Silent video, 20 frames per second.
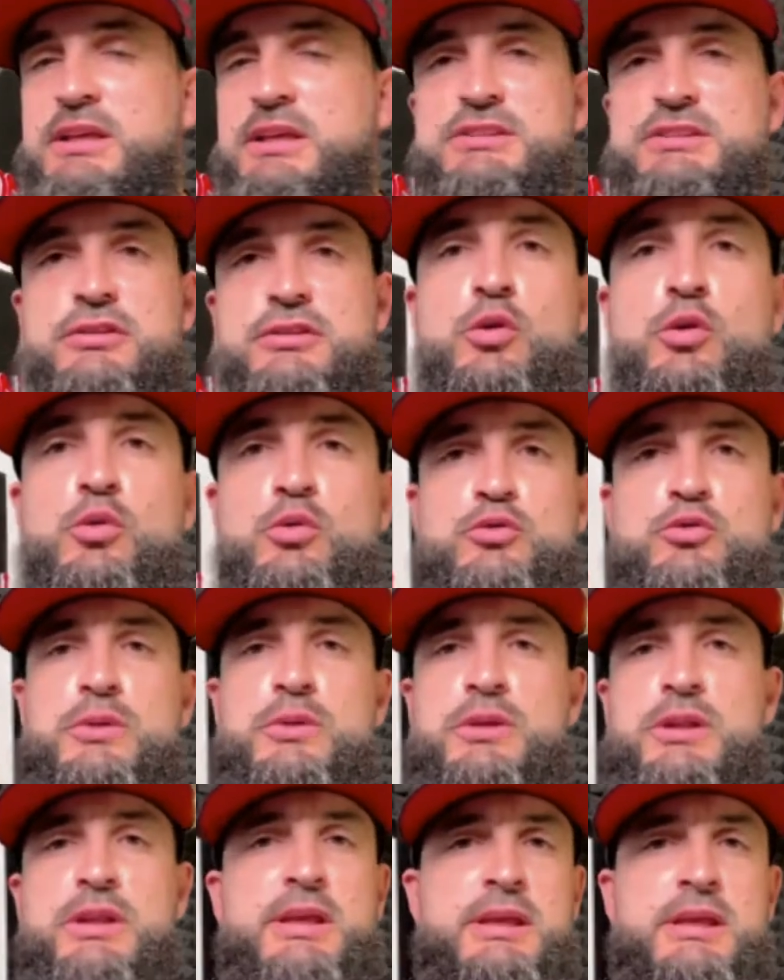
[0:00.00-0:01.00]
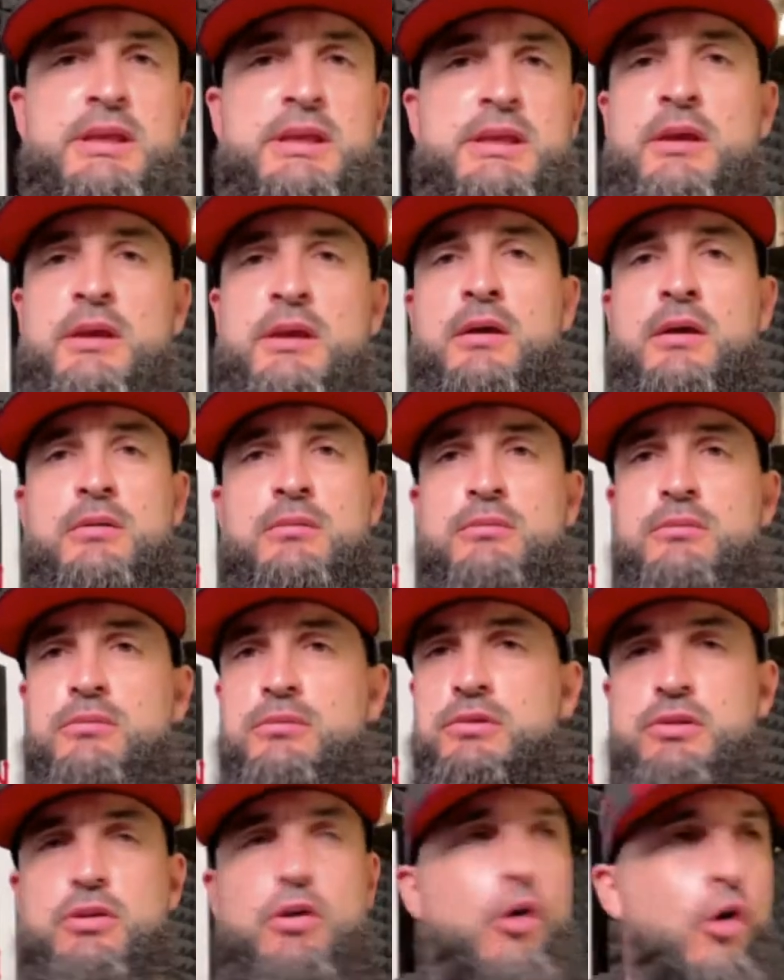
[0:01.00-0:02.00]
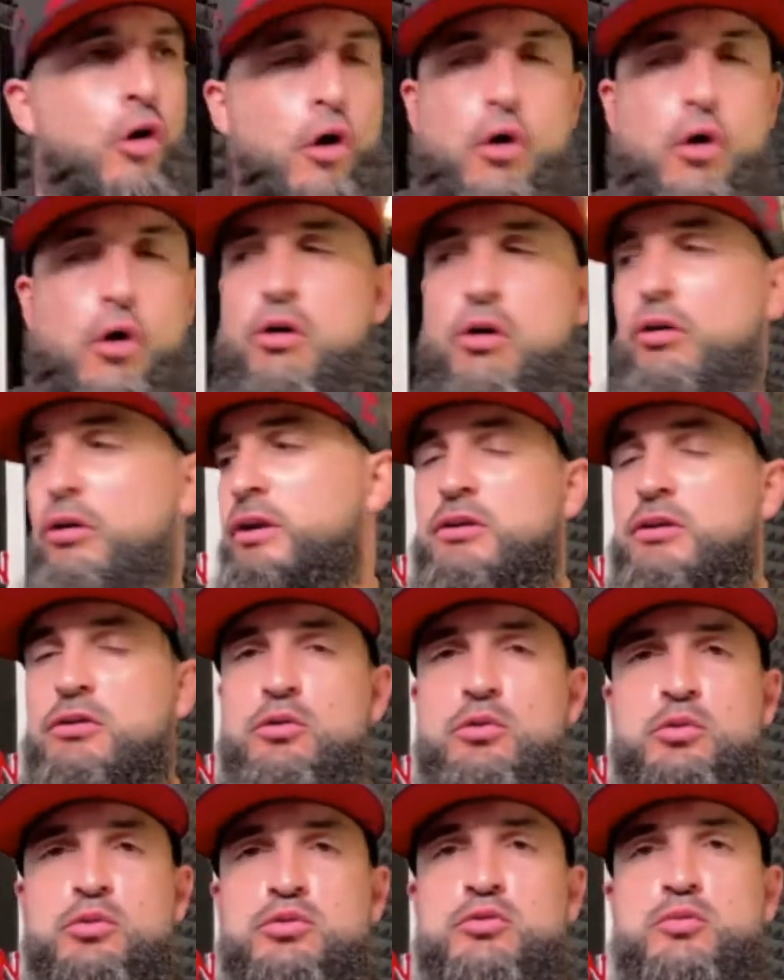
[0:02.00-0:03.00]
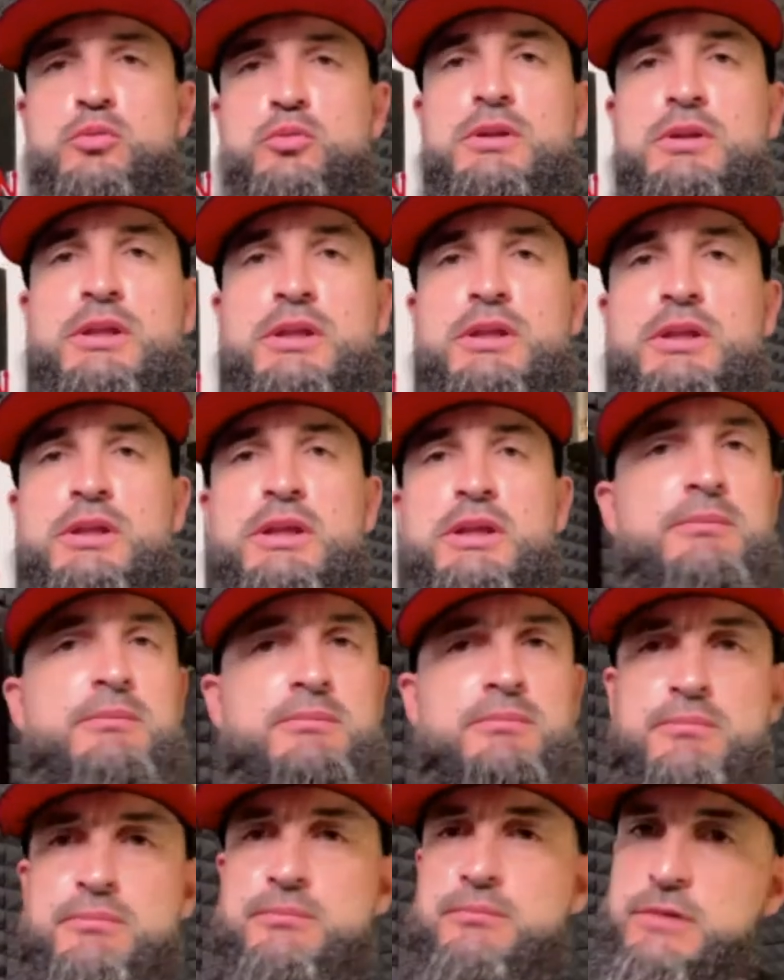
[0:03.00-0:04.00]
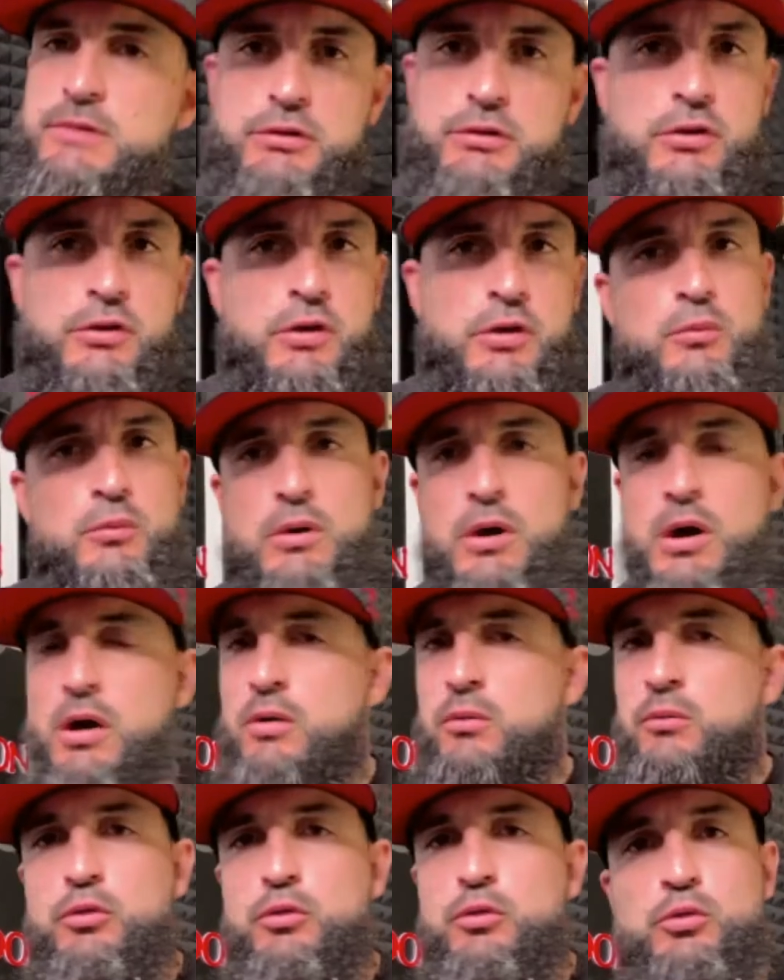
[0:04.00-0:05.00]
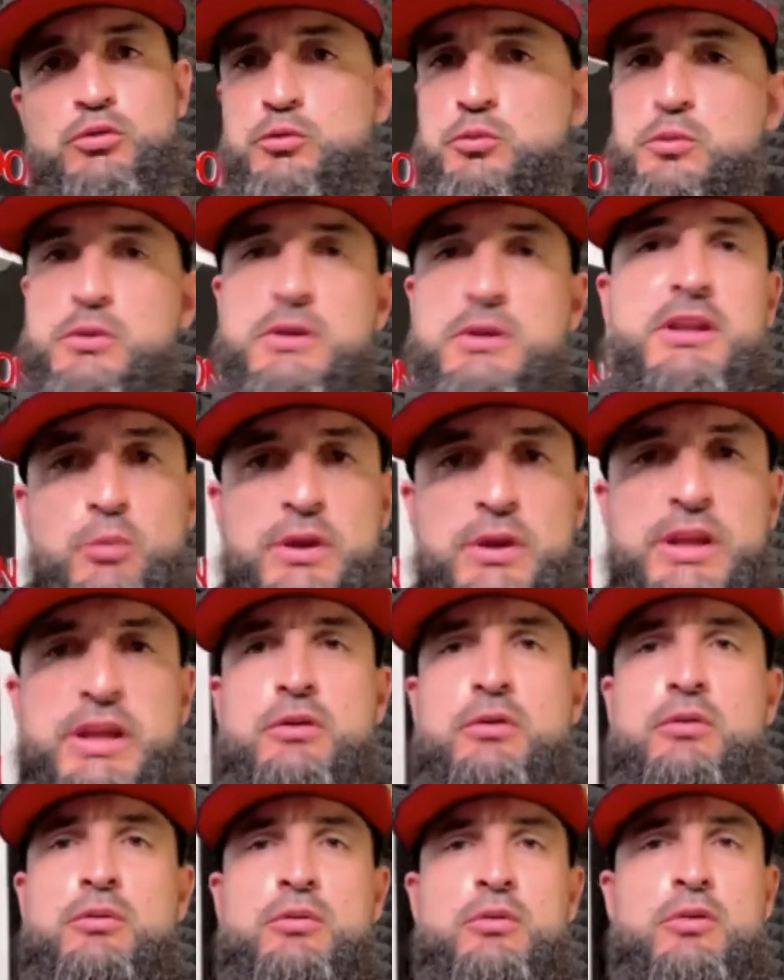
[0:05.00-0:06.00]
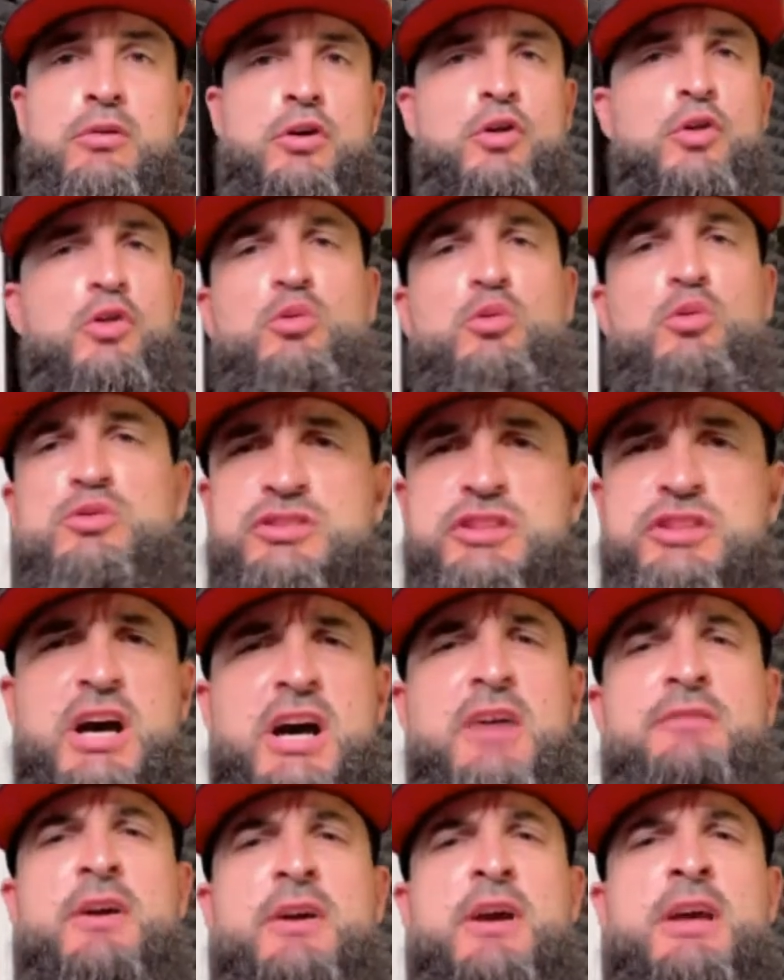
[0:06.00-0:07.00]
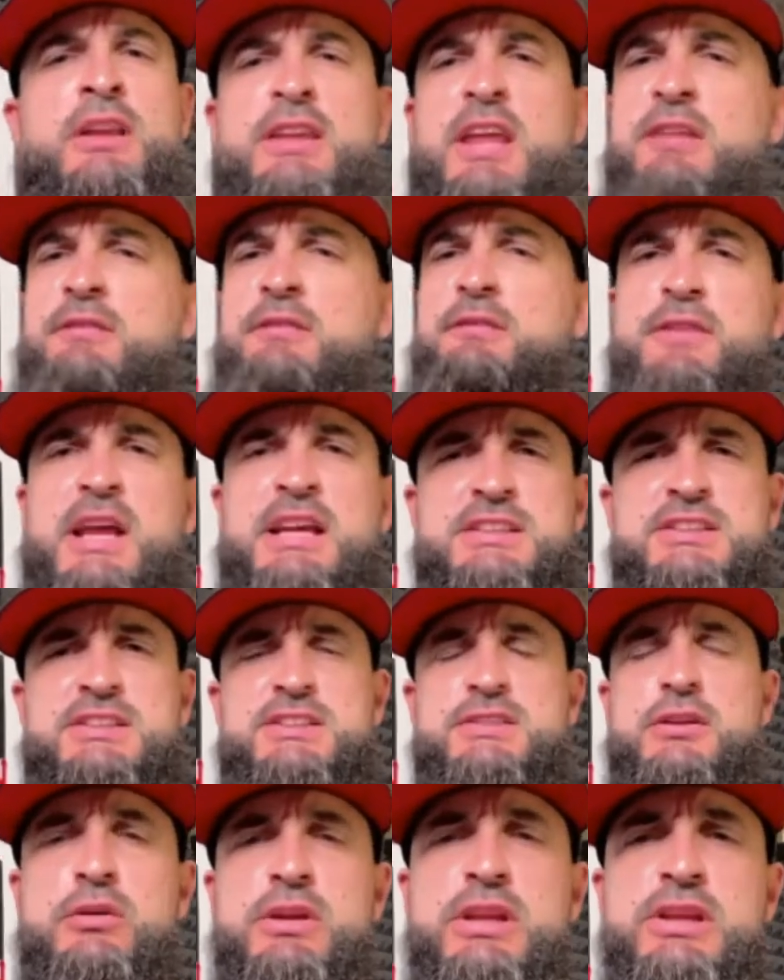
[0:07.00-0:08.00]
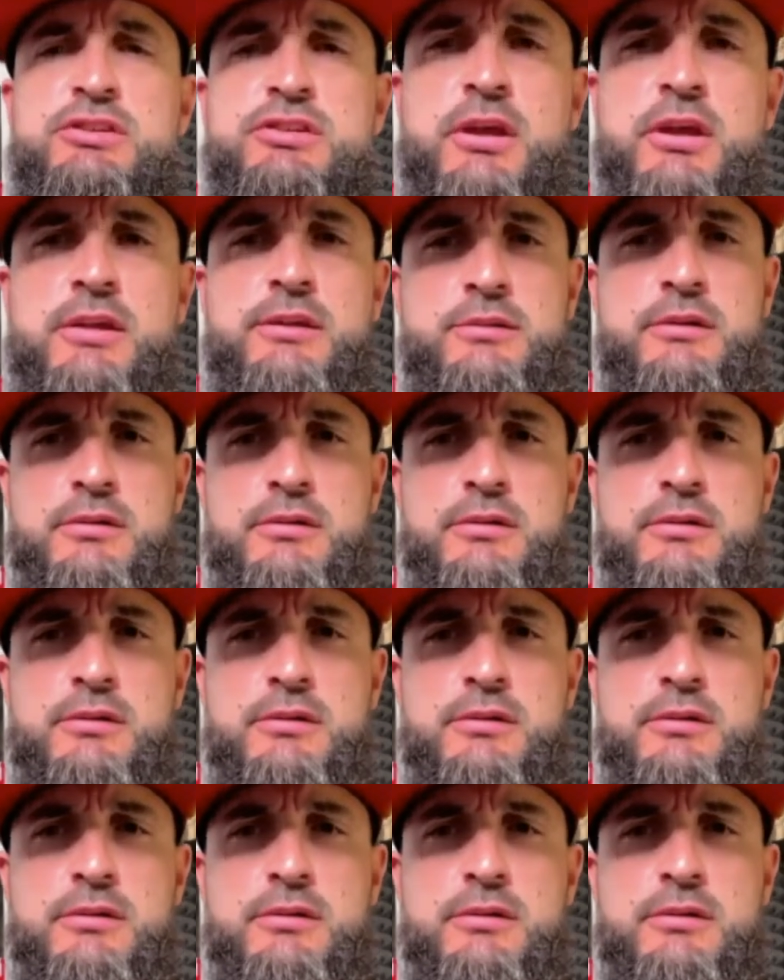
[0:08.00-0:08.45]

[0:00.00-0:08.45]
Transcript: and who's really hard and who's really, you know, who's really real. Who's tough? They flexing on each other,